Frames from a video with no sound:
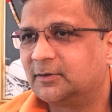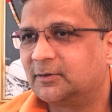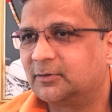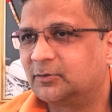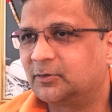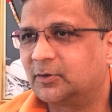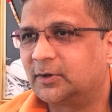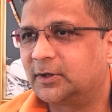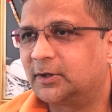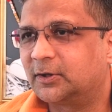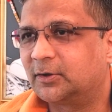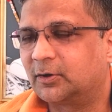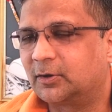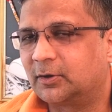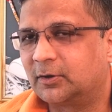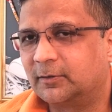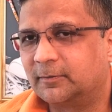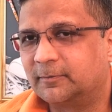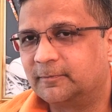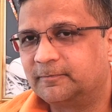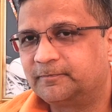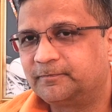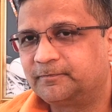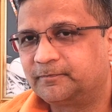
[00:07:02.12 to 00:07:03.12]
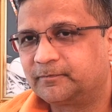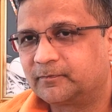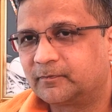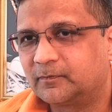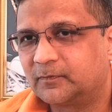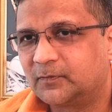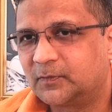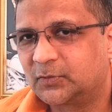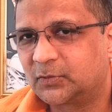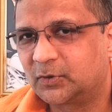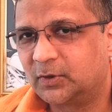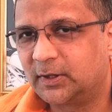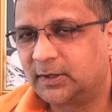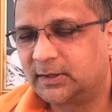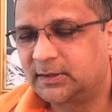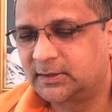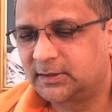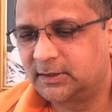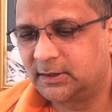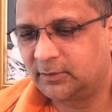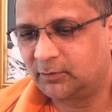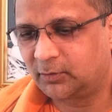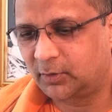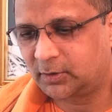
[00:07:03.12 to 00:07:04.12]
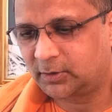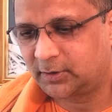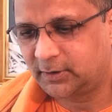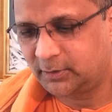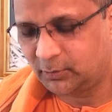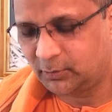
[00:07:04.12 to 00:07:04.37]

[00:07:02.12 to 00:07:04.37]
Not at all. So let's see what